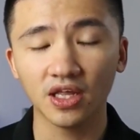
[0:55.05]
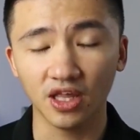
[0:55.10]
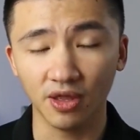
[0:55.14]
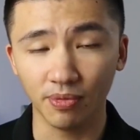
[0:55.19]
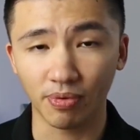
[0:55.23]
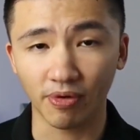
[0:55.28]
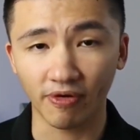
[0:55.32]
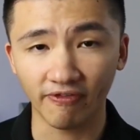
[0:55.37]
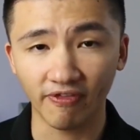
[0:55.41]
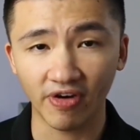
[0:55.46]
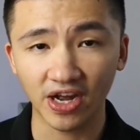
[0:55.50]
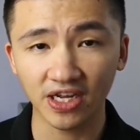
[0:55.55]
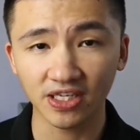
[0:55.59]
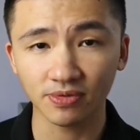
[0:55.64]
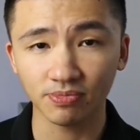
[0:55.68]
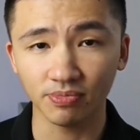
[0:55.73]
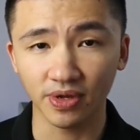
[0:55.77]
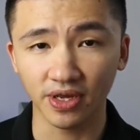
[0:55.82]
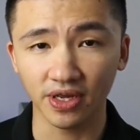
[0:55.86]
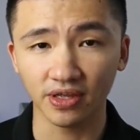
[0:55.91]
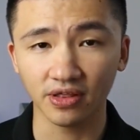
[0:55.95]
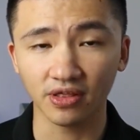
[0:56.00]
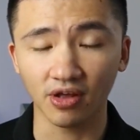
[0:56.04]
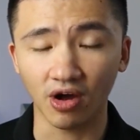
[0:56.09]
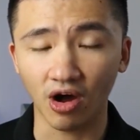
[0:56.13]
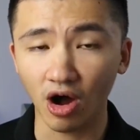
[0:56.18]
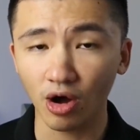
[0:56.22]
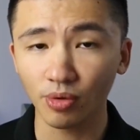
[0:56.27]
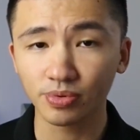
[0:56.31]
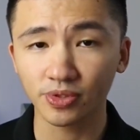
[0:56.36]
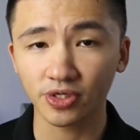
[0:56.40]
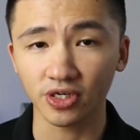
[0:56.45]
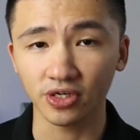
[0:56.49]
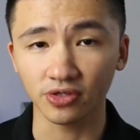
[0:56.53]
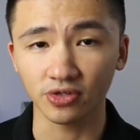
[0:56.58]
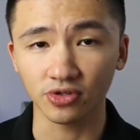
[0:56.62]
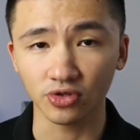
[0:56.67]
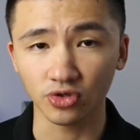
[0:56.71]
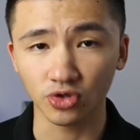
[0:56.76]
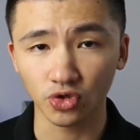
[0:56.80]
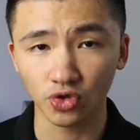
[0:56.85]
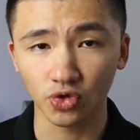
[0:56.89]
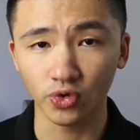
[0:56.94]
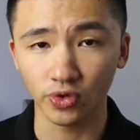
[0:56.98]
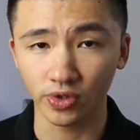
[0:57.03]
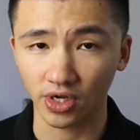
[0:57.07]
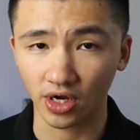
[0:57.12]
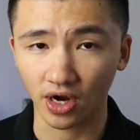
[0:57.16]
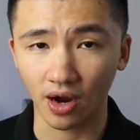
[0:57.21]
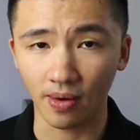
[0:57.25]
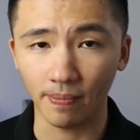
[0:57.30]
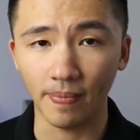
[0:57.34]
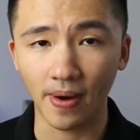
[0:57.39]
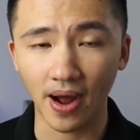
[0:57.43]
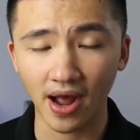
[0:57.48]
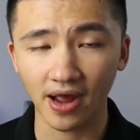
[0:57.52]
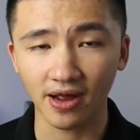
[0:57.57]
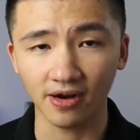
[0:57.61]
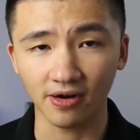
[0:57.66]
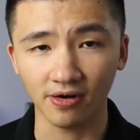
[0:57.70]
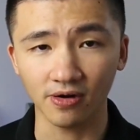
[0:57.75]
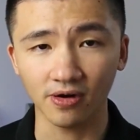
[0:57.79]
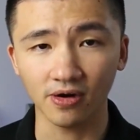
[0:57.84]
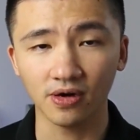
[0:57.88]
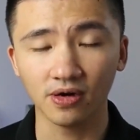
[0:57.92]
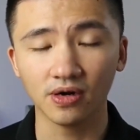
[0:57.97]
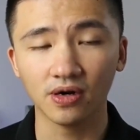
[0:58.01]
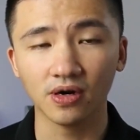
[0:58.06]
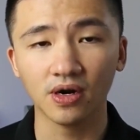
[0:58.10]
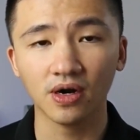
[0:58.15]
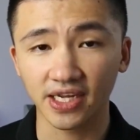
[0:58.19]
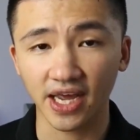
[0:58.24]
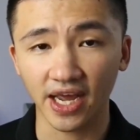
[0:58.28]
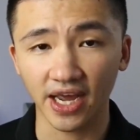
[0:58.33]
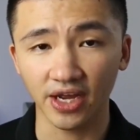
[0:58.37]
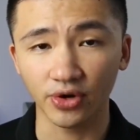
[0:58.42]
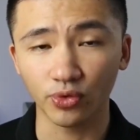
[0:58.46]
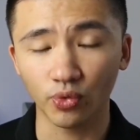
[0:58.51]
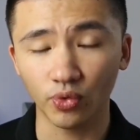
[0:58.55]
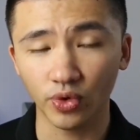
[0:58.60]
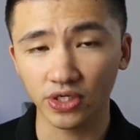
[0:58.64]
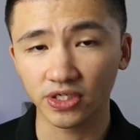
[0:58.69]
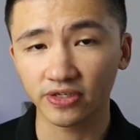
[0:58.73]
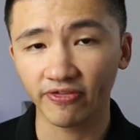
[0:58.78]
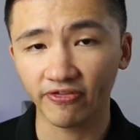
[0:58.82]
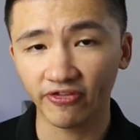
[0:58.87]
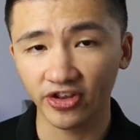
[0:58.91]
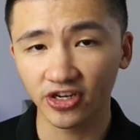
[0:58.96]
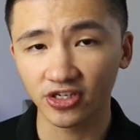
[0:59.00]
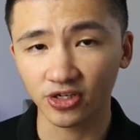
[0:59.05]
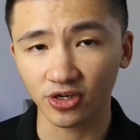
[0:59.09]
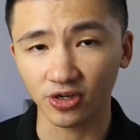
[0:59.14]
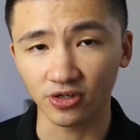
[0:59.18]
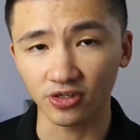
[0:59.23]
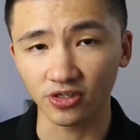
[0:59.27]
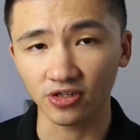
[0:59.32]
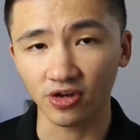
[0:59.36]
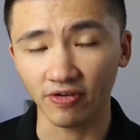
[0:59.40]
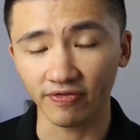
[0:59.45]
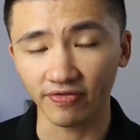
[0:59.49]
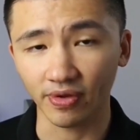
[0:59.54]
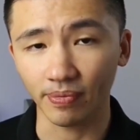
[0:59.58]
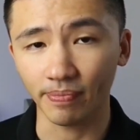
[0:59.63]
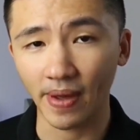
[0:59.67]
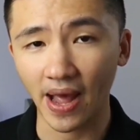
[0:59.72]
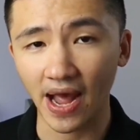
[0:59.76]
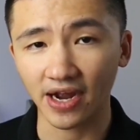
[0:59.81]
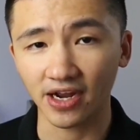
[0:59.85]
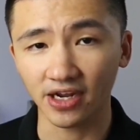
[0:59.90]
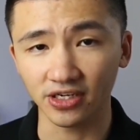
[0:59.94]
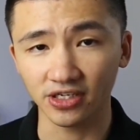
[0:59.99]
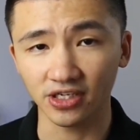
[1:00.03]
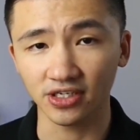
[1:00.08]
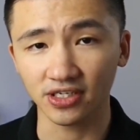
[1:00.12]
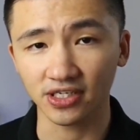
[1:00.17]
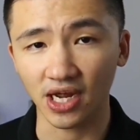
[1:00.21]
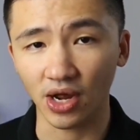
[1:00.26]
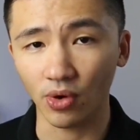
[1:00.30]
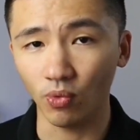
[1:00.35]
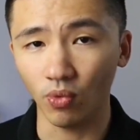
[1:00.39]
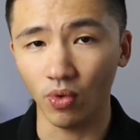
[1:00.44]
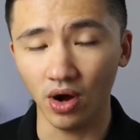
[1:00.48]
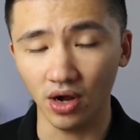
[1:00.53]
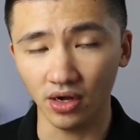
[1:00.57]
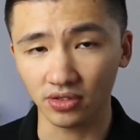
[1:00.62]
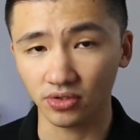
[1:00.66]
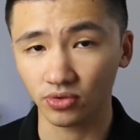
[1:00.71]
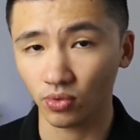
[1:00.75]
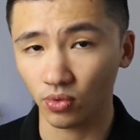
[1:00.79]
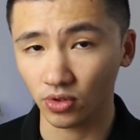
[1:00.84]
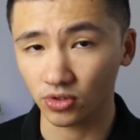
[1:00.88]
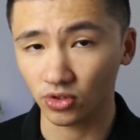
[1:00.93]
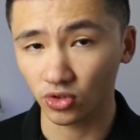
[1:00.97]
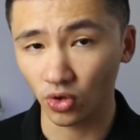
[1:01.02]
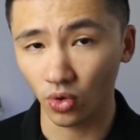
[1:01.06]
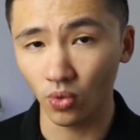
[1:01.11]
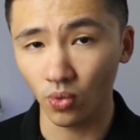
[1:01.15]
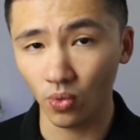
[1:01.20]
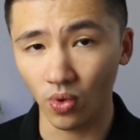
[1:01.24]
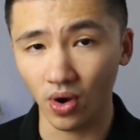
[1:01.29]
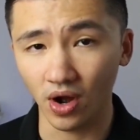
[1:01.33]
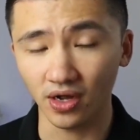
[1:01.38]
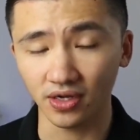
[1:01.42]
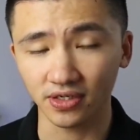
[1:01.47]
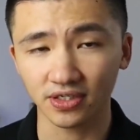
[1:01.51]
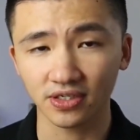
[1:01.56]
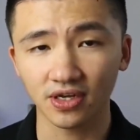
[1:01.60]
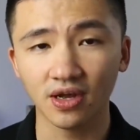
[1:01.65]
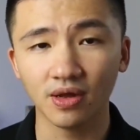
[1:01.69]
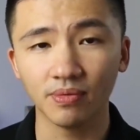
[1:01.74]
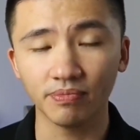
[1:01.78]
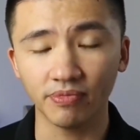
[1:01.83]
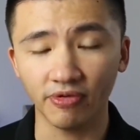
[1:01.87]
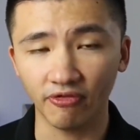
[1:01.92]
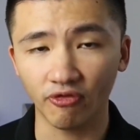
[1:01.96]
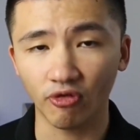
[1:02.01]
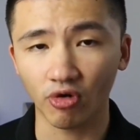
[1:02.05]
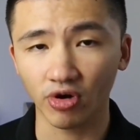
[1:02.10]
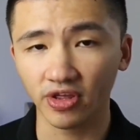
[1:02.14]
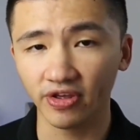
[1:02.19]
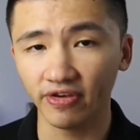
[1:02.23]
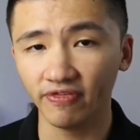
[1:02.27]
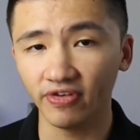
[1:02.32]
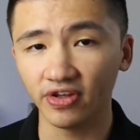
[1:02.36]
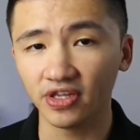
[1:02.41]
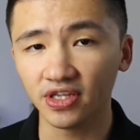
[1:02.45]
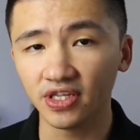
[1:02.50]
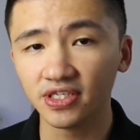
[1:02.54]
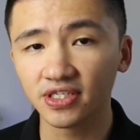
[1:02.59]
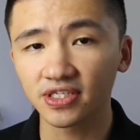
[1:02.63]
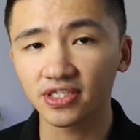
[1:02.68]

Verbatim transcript: It provides me the option to tune the compiler and indicate which features of the packages I want or don't want before even